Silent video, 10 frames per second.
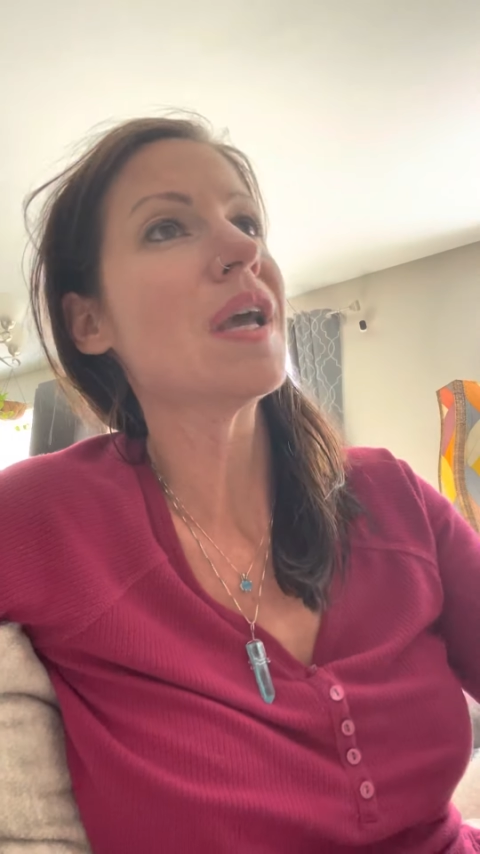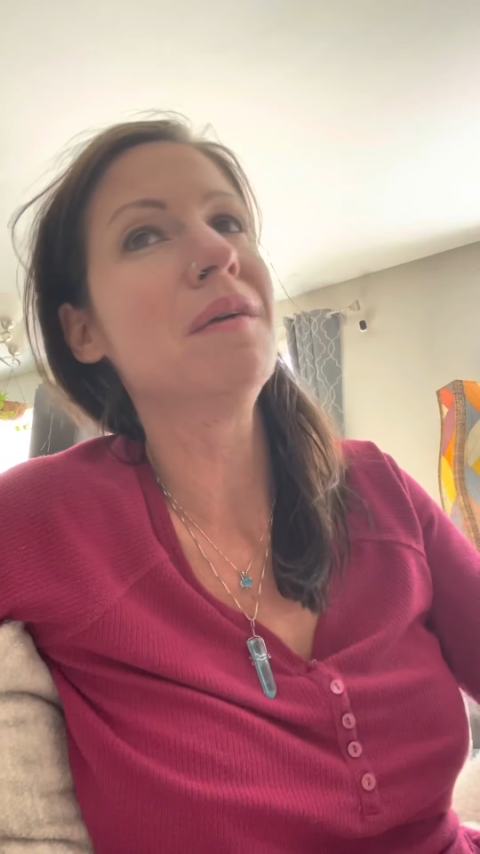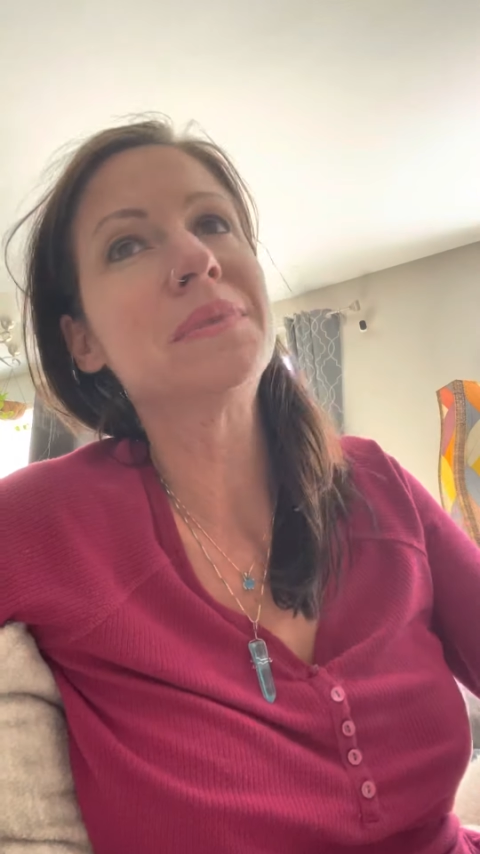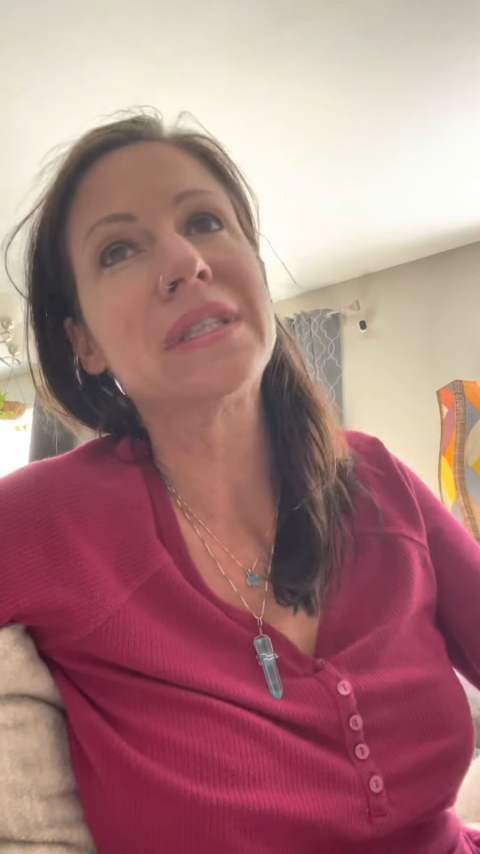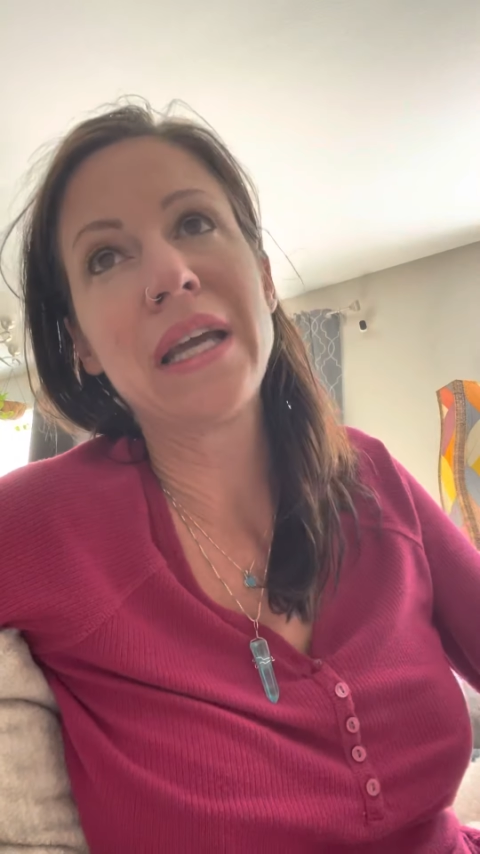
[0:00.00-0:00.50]

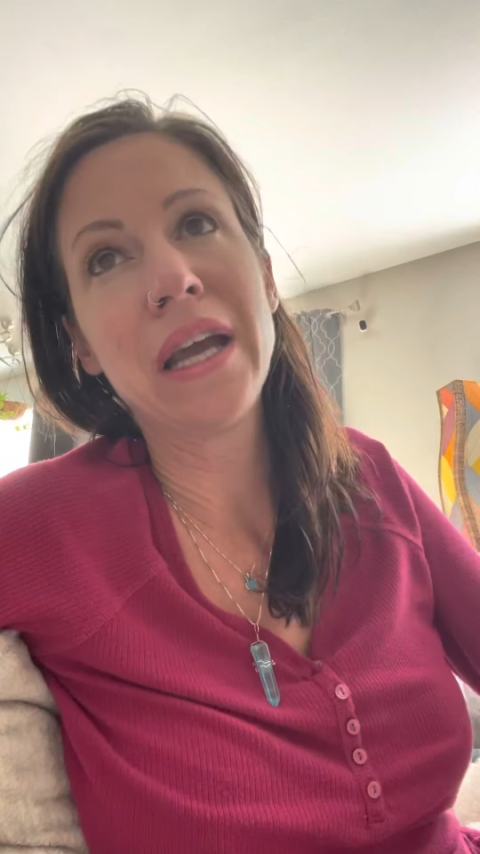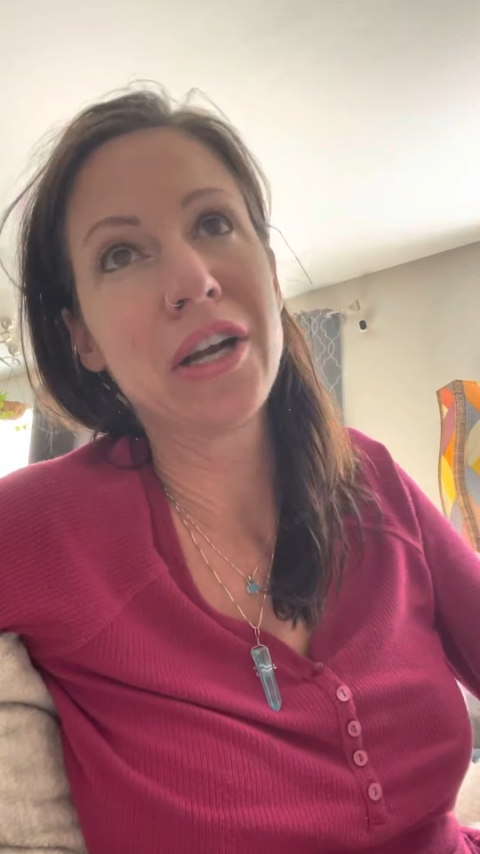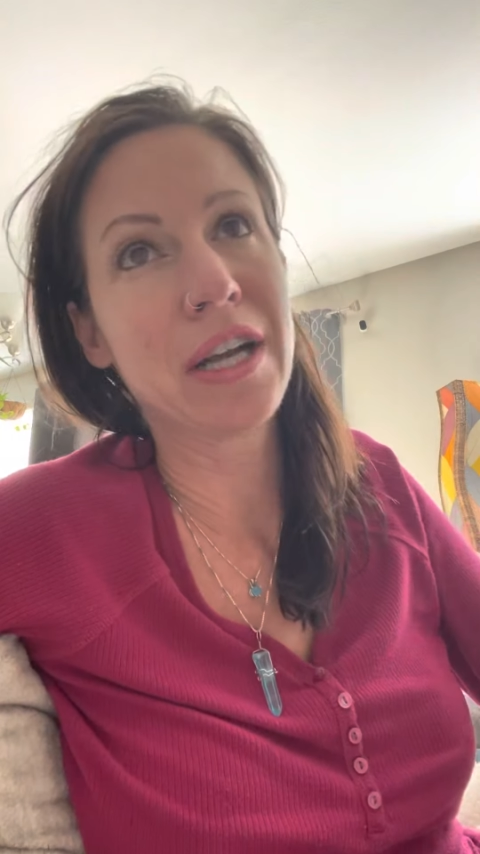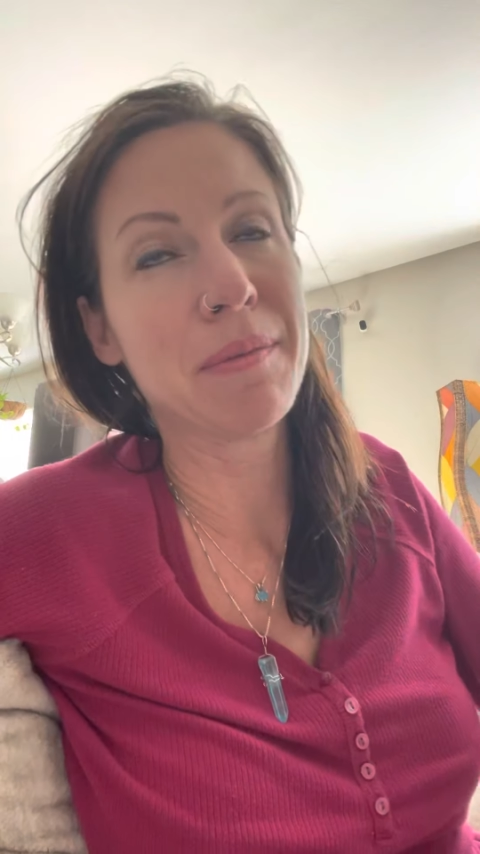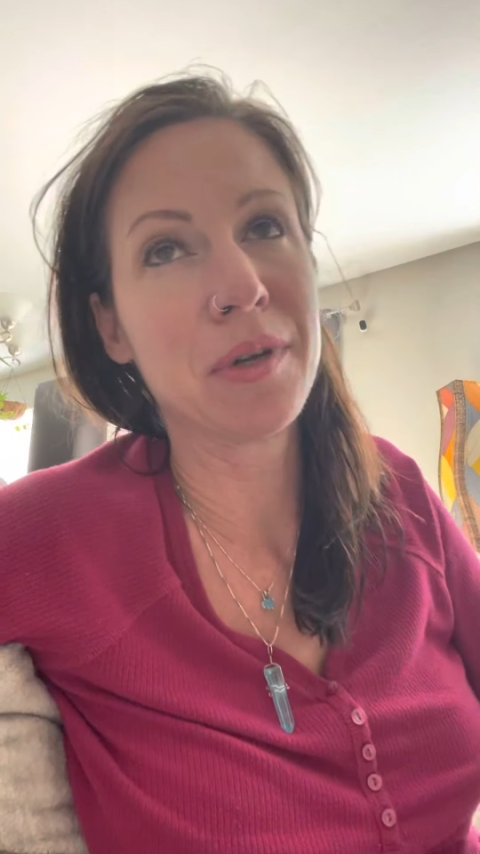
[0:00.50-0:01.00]
I'm
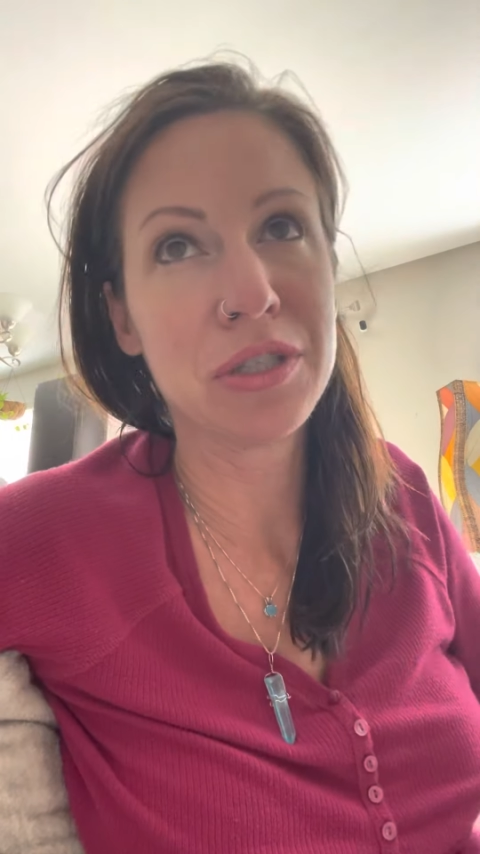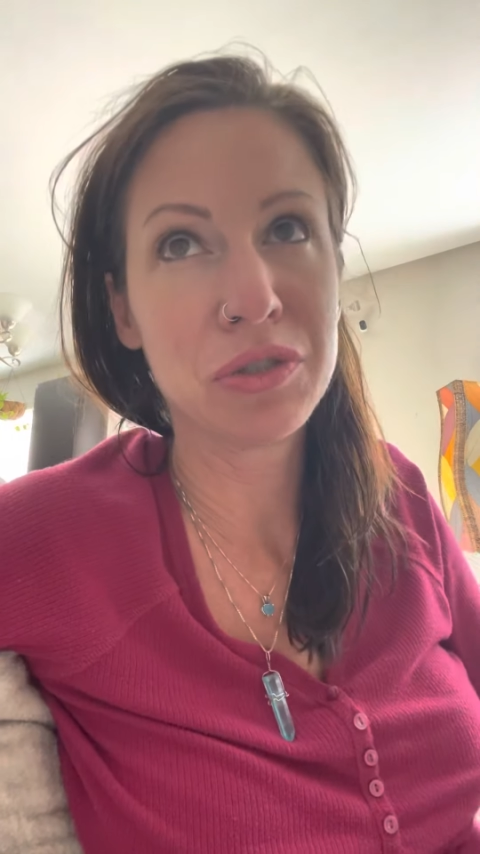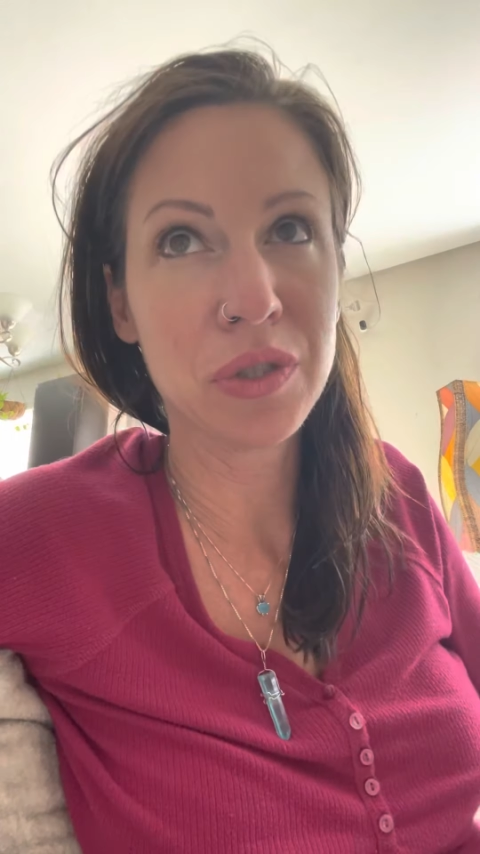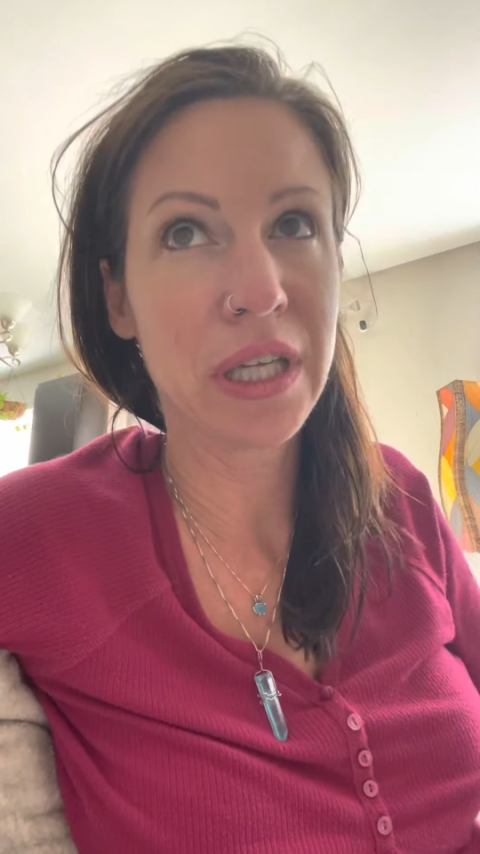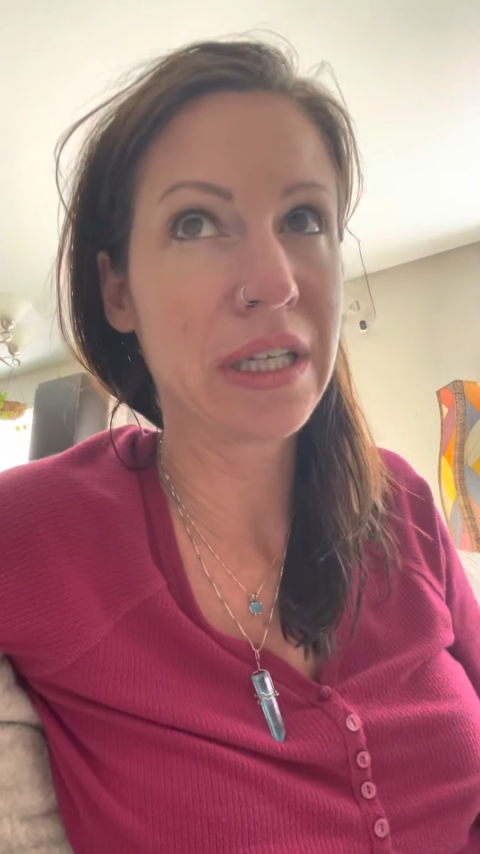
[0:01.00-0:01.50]
scared. I'm on a
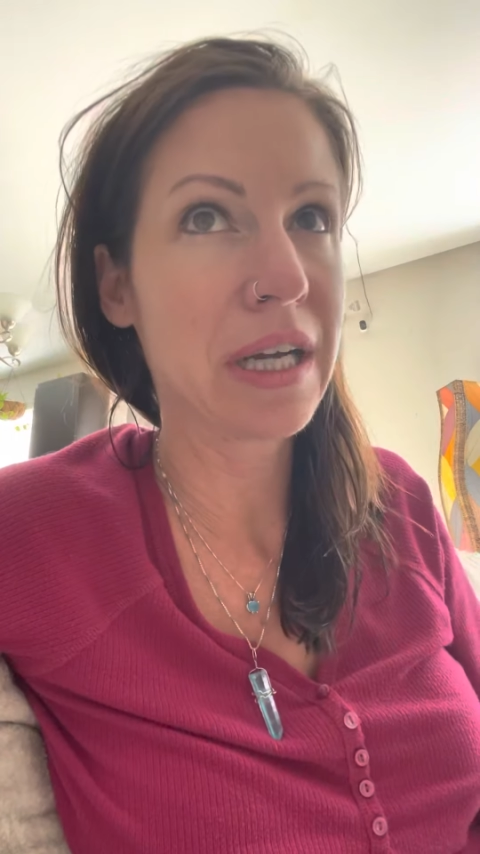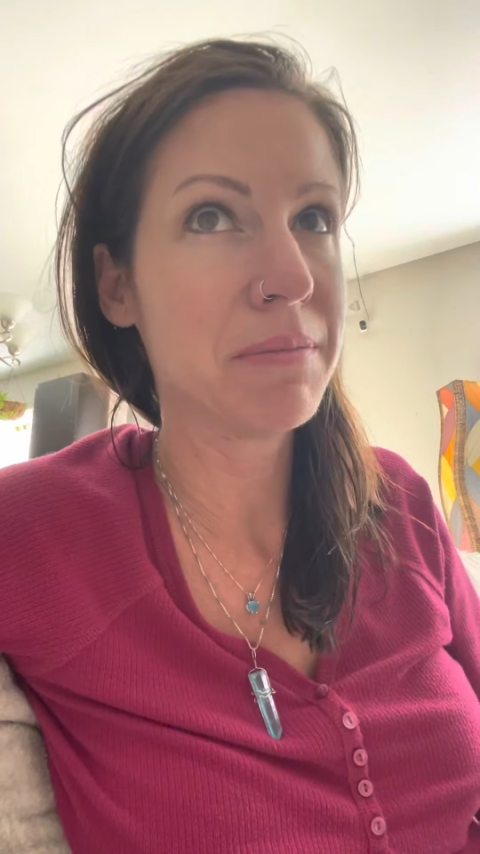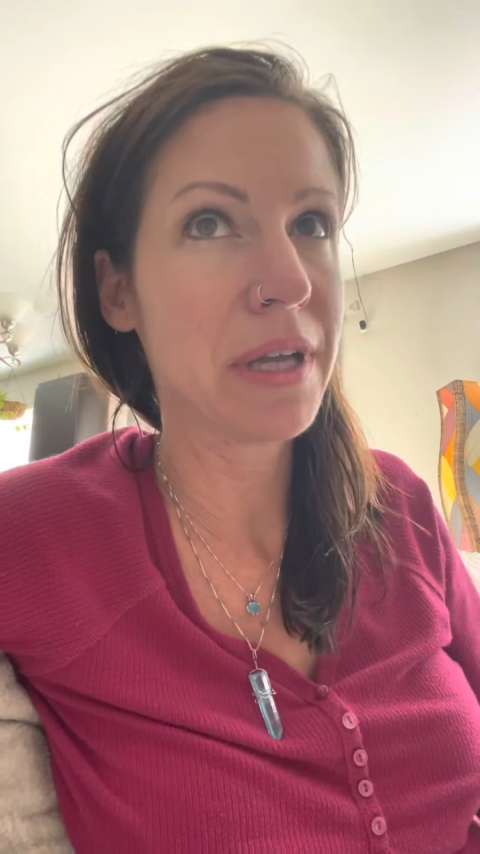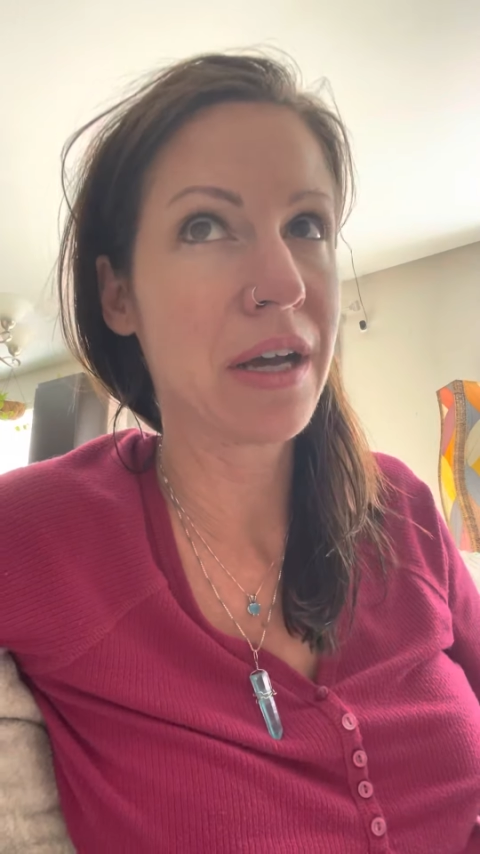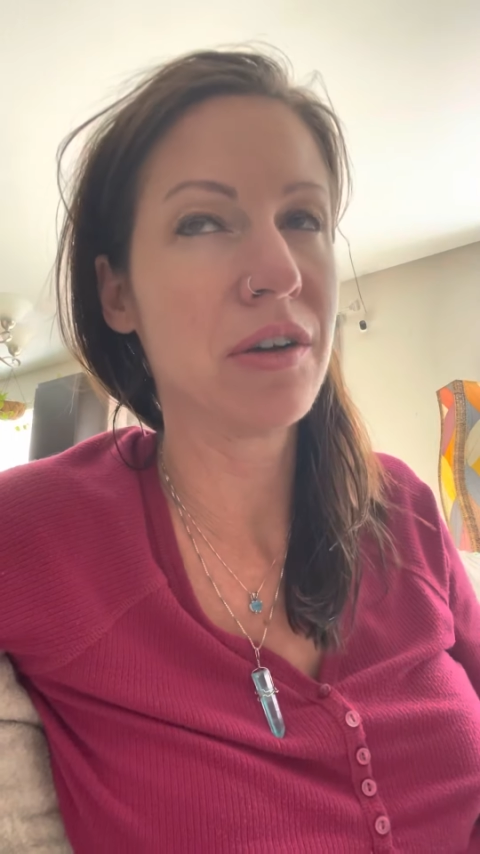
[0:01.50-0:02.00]
dual
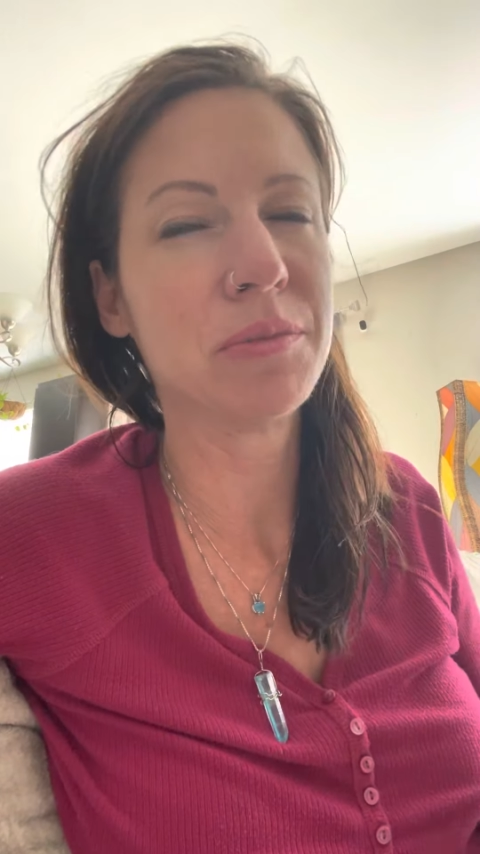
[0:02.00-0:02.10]
income now.